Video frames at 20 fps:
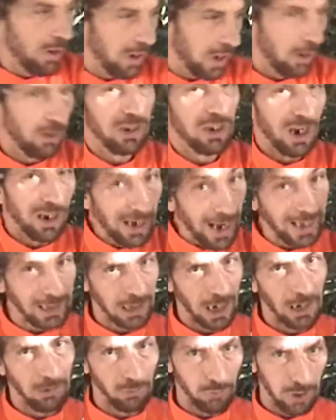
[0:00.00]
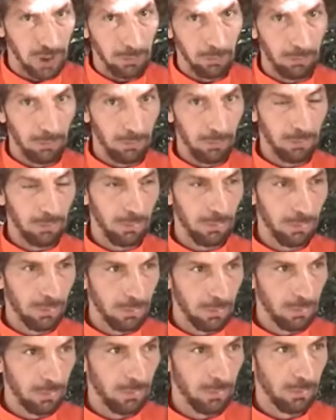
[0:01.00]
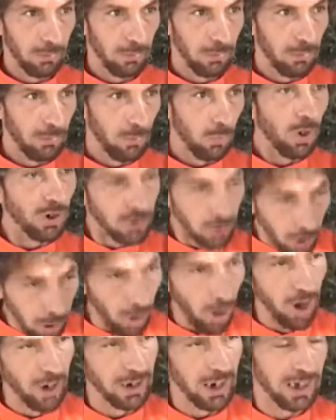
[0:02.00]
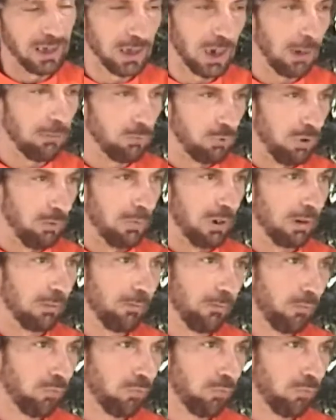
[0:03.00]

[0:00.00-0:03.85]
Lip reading: here in a nighttime dream? What you call nighttime dreaming.